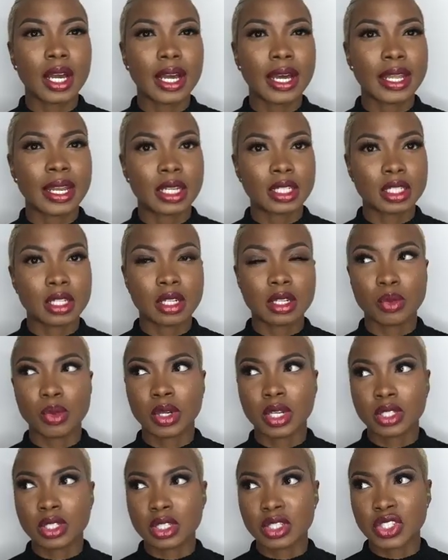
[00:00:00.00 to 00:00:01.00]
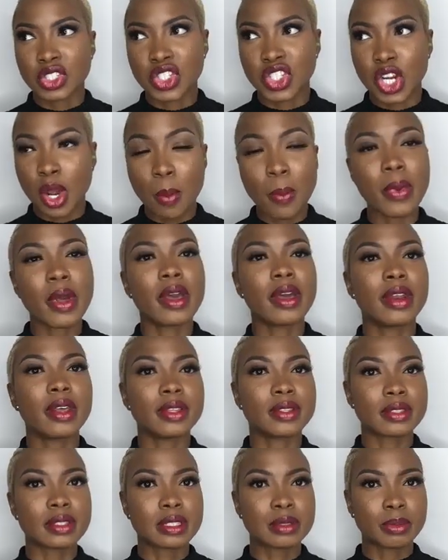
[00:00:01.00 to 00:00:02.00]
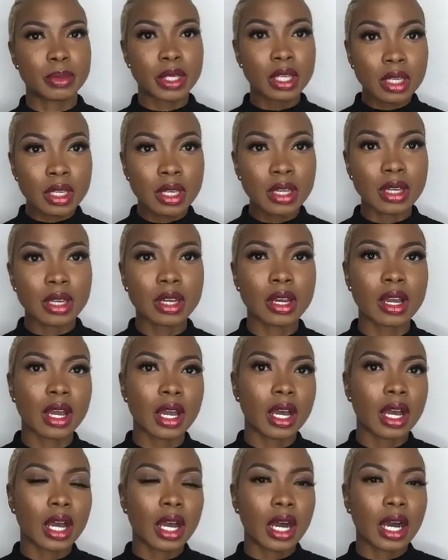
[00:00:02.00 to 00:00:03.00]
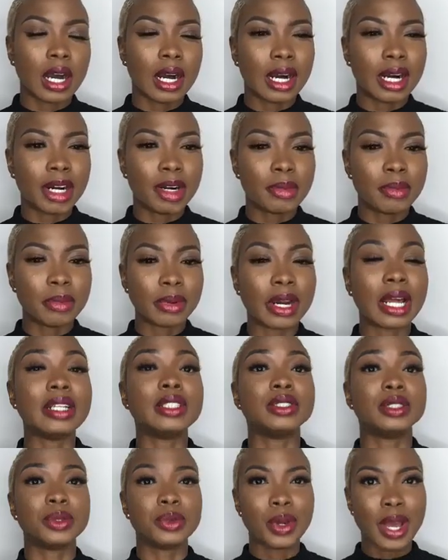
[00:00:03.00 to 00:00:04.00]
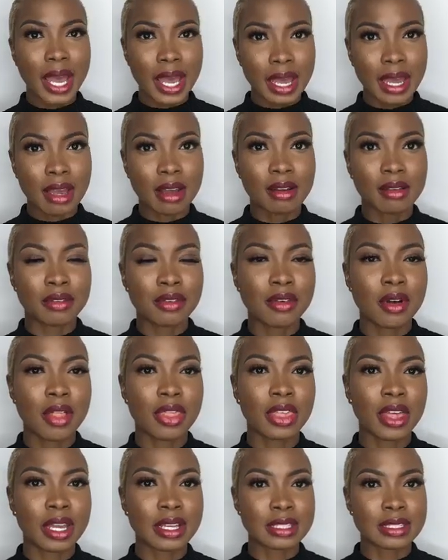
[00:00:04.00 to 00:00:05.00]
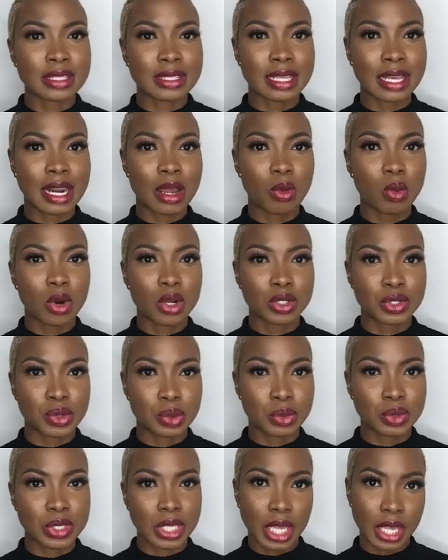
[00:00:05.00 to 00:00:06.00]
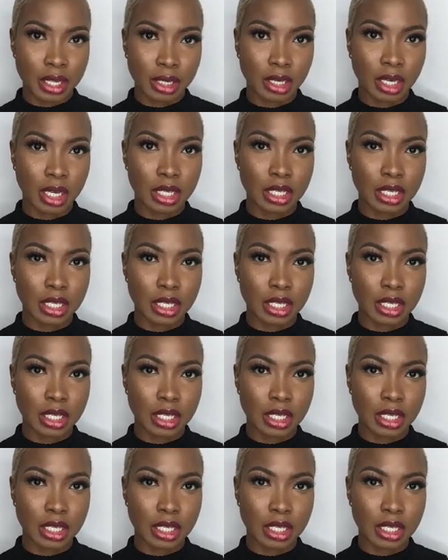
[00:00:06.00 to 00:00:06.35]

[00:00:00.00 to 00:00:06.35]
And I didn't want to just jump in and speak, but I do have things that I want to say.